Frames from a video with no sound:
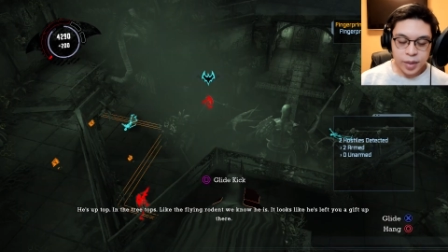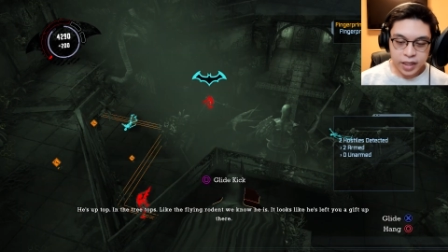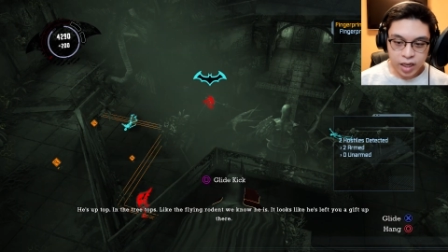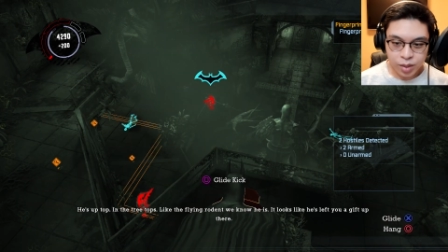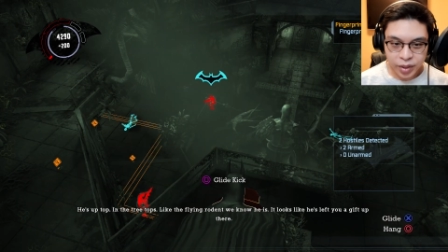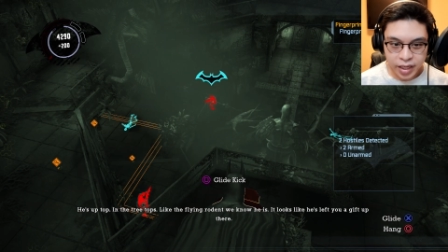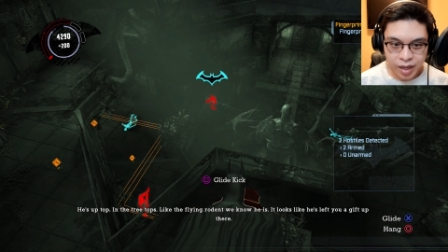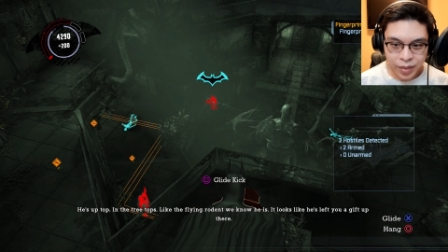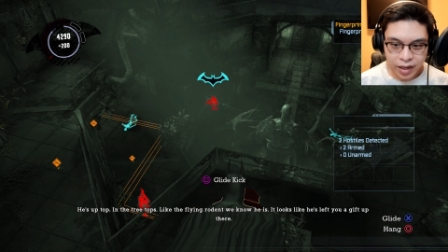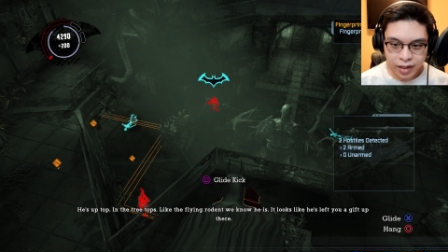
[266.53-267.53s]
Oh my god. But
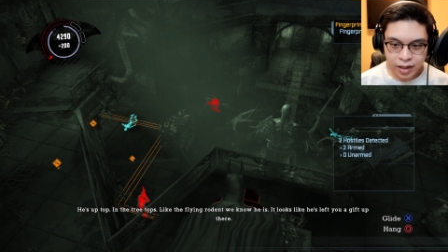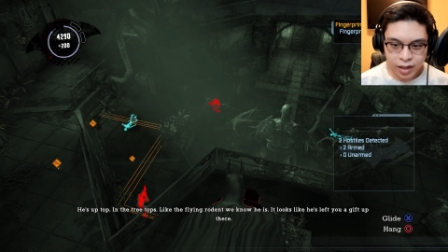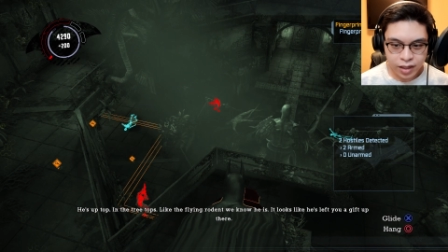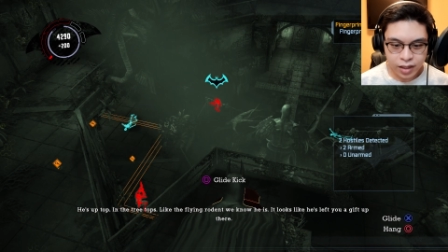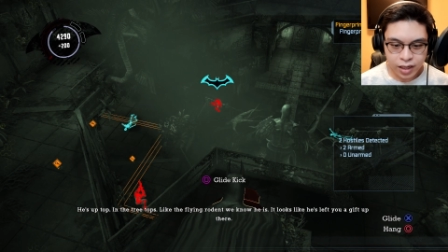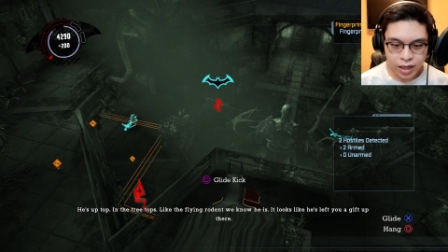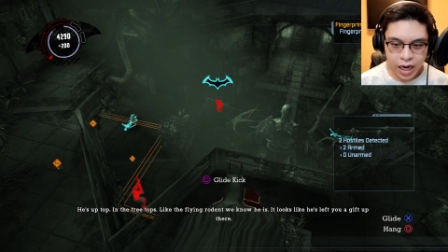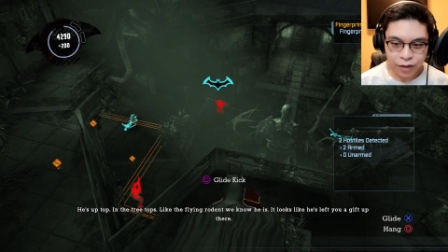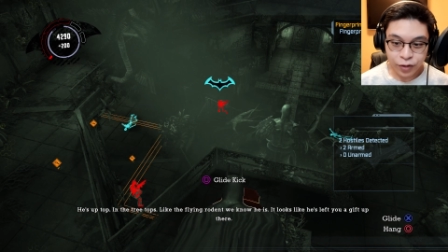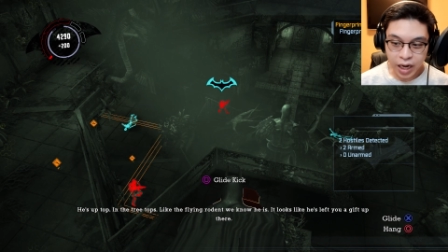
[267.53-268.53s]
yeah, man.
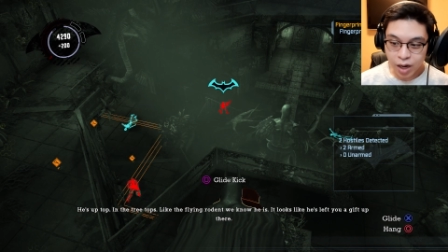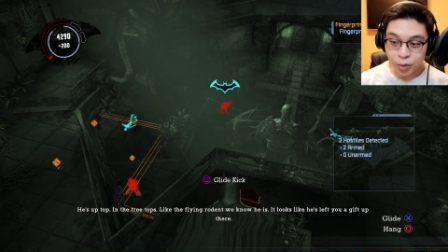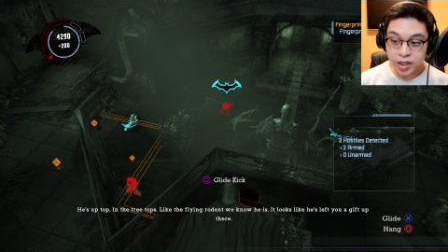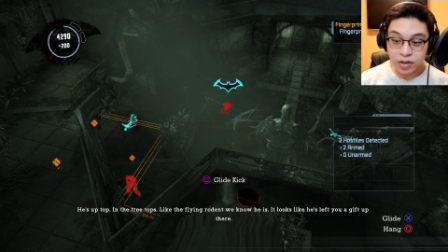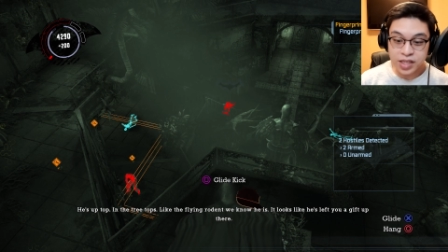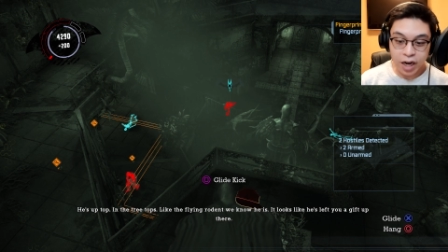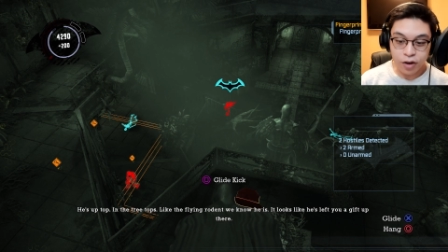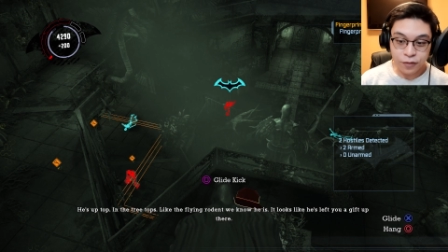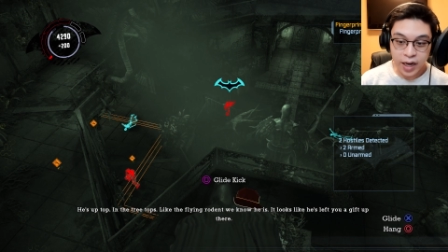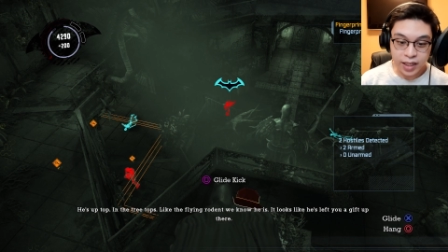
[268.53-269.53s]
I forgot when they're
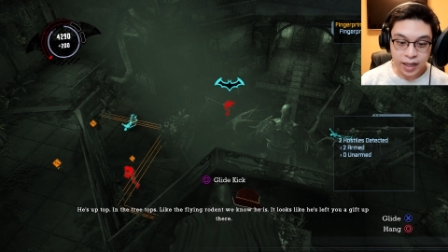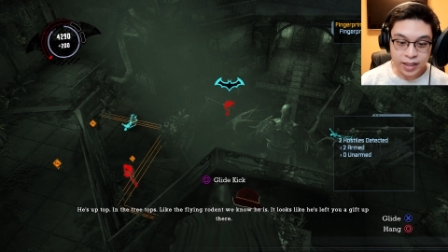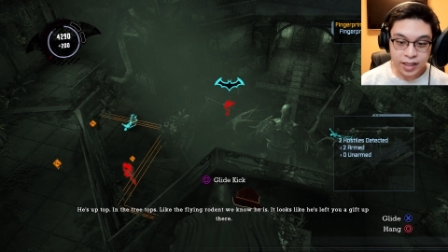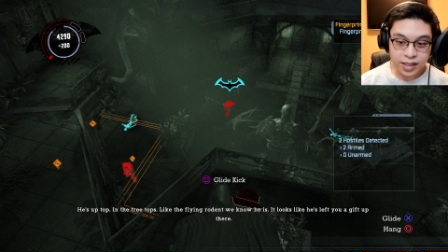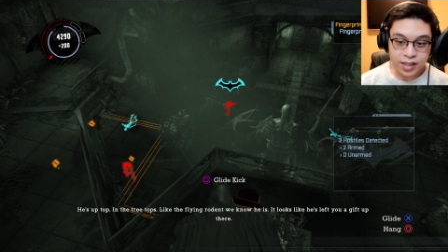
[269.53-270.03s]
terrified like